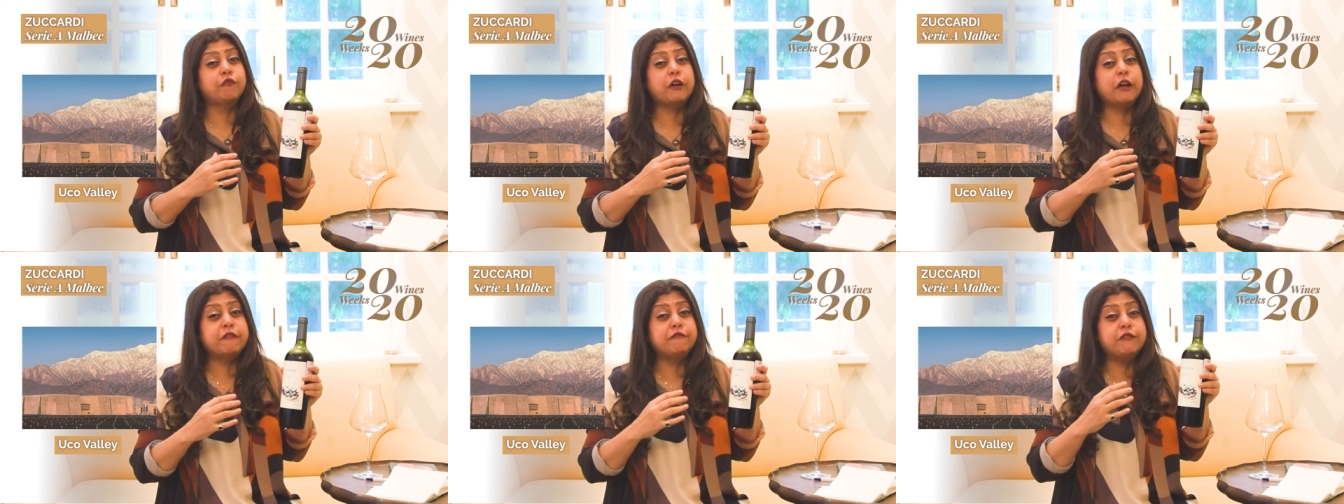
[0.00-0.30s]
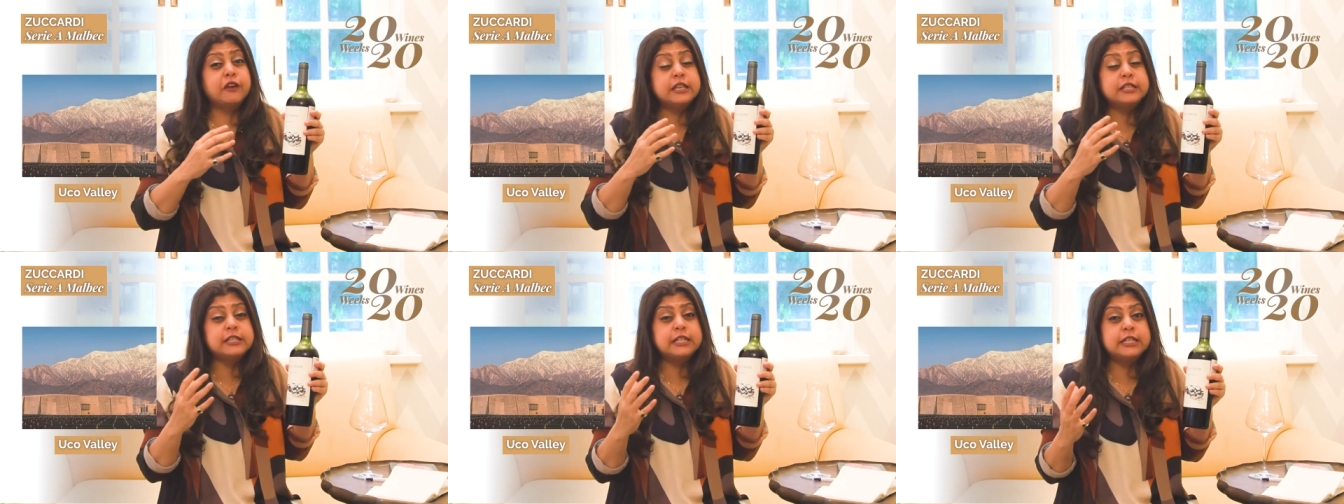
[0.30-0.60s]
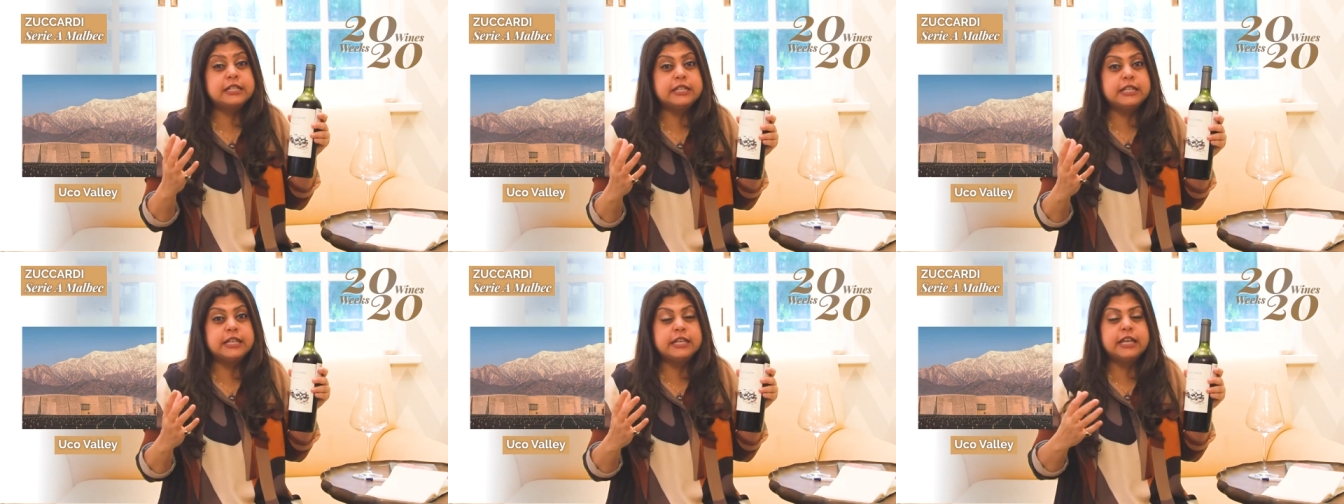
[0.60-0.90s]

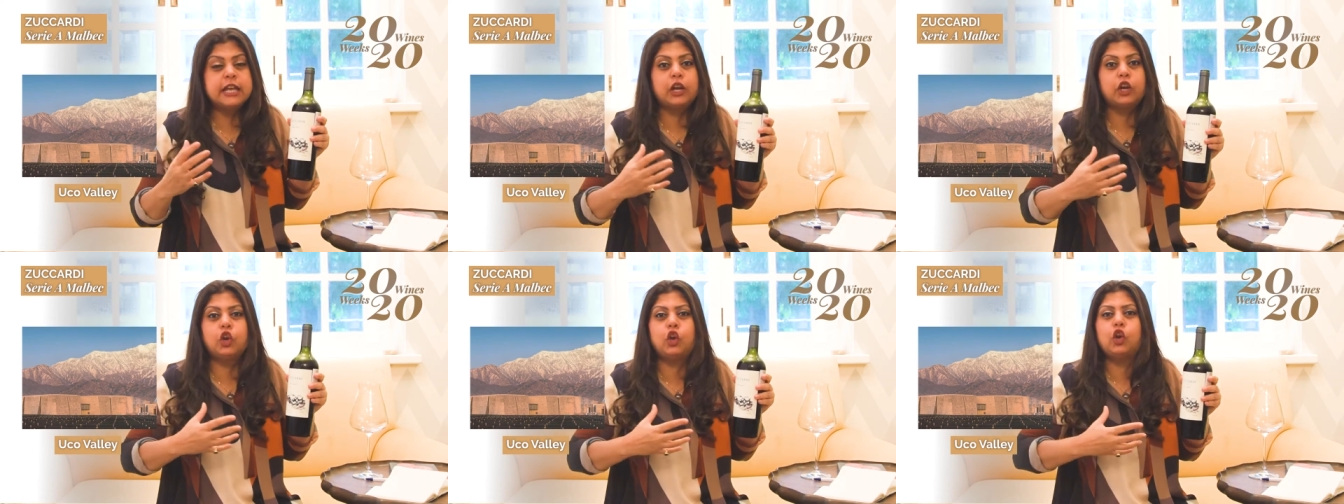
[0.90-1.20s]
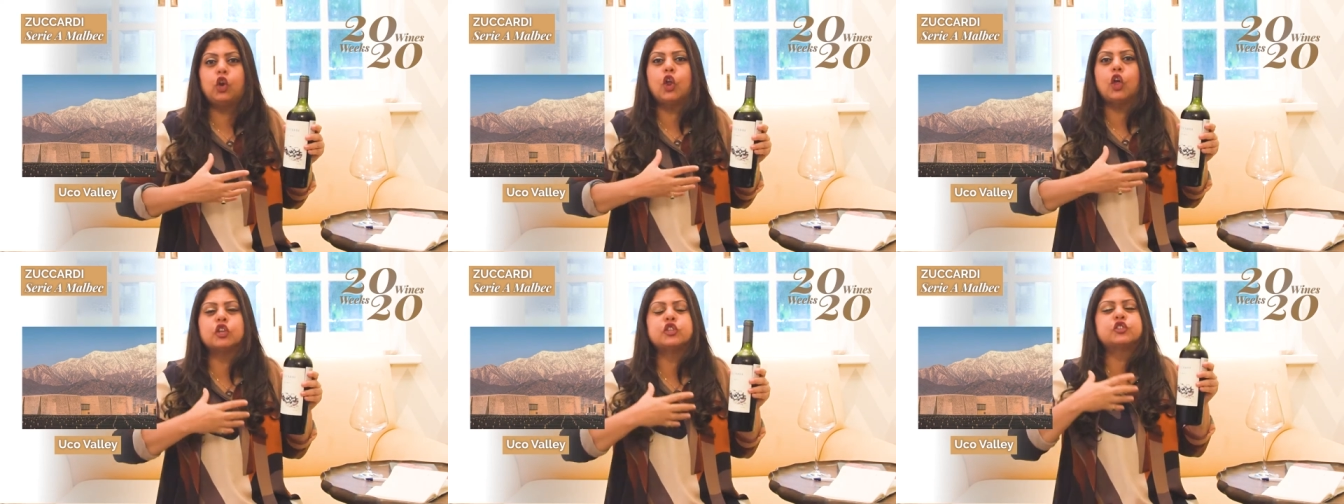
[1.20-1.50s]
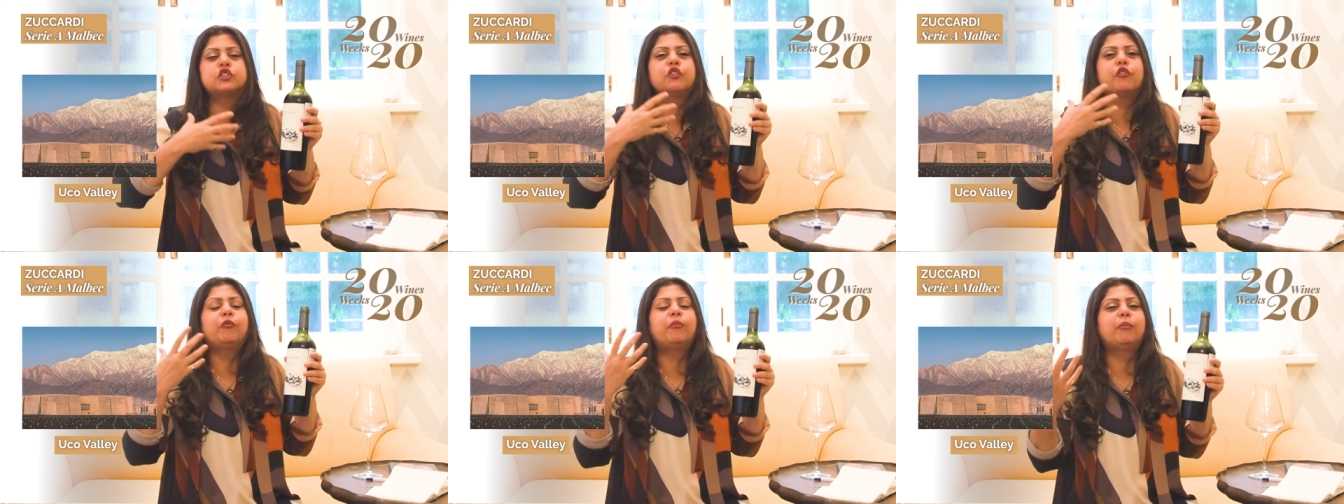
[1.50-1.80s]
vivacity and
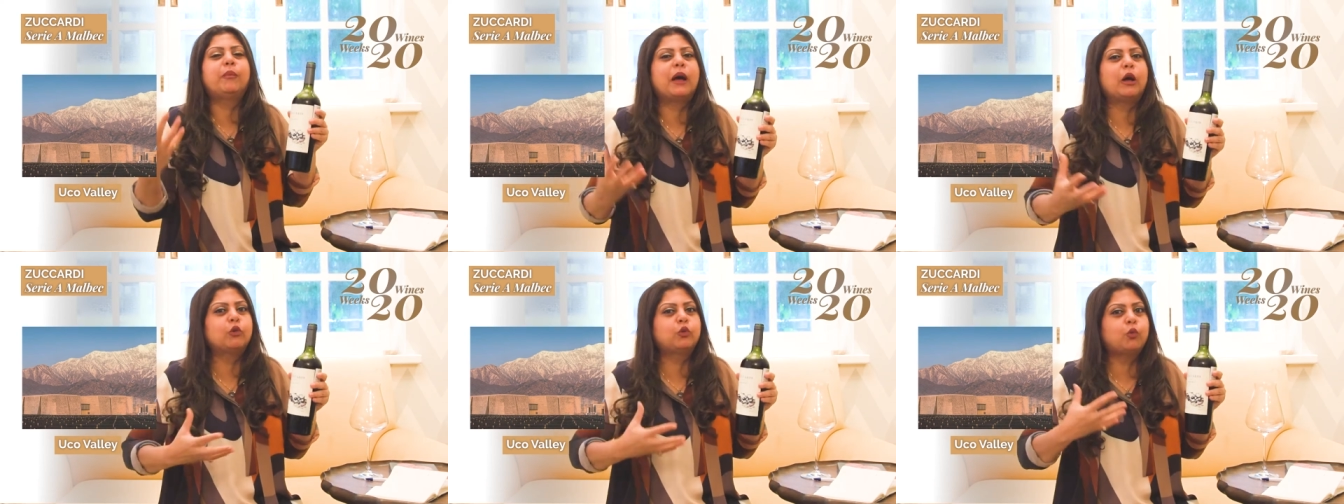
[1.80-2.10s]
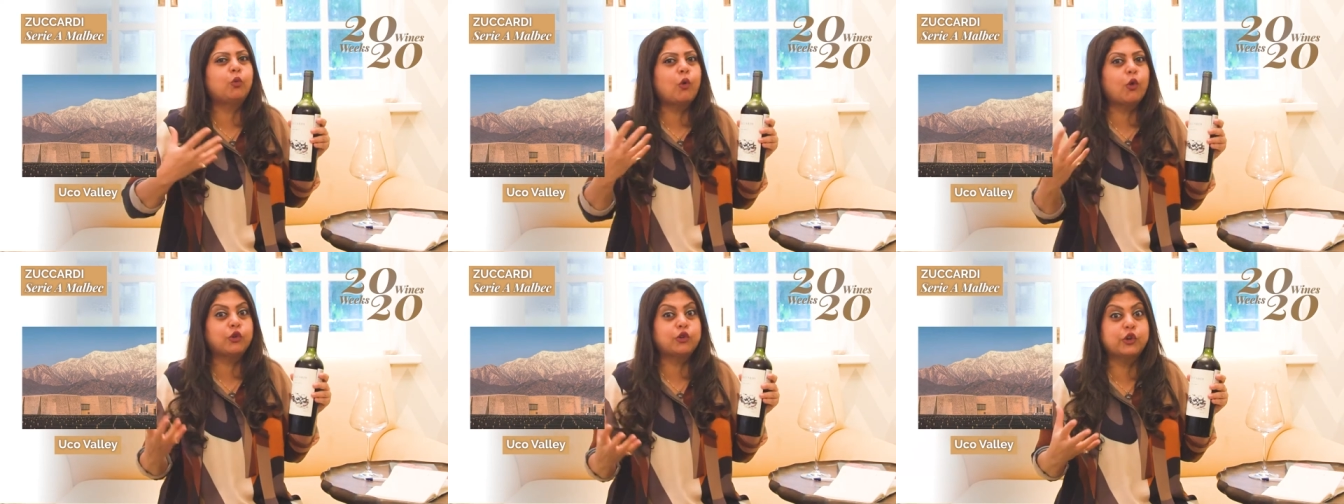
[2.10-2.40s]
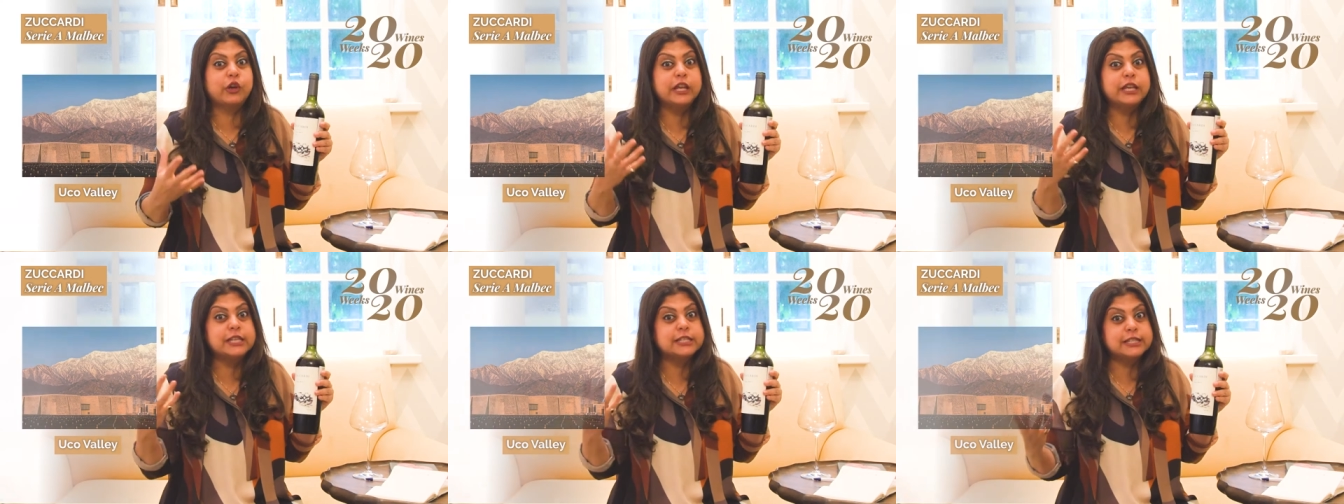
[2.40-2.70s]
lots of
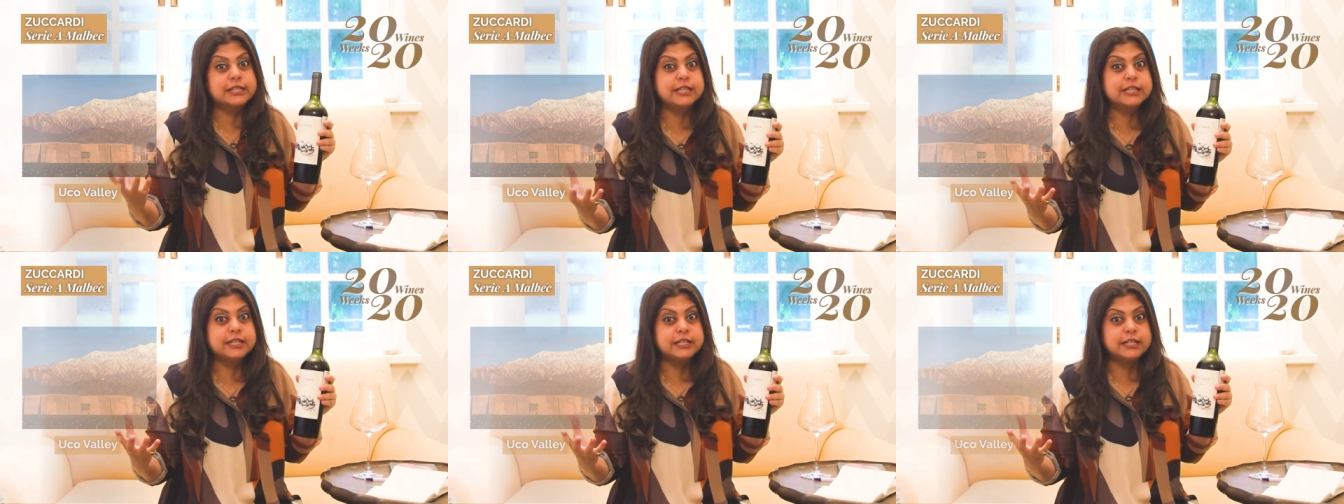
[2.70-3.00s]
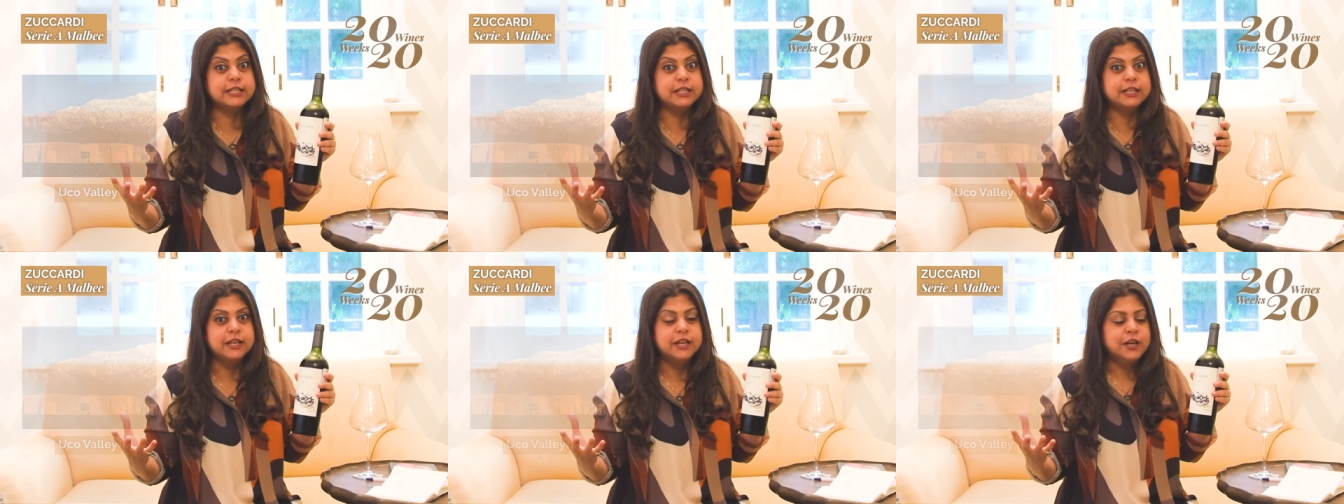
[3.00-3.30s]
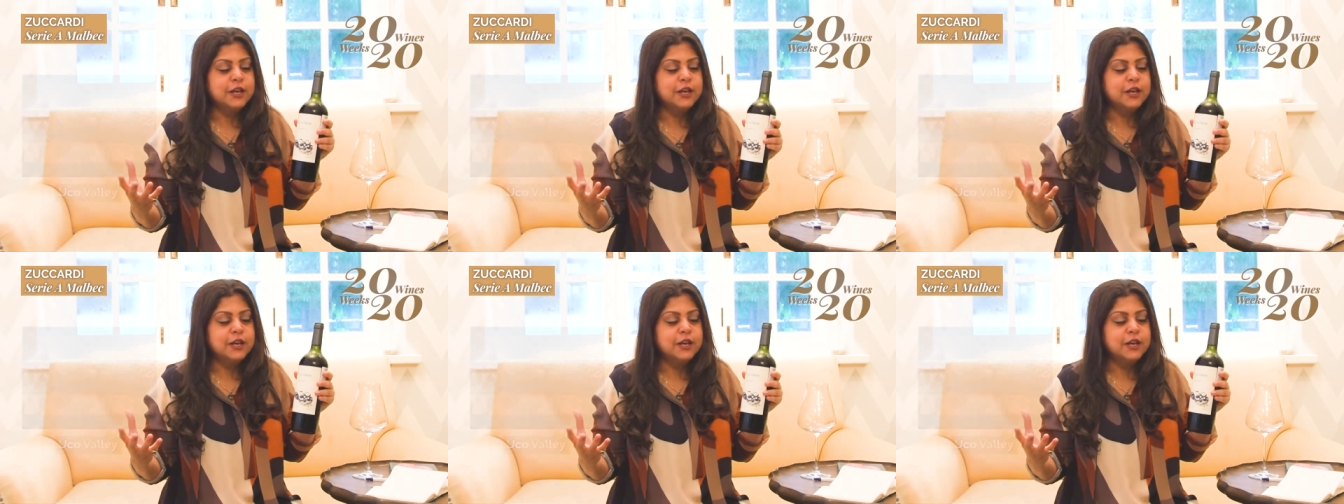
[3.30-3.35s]
mouth-watering acidity.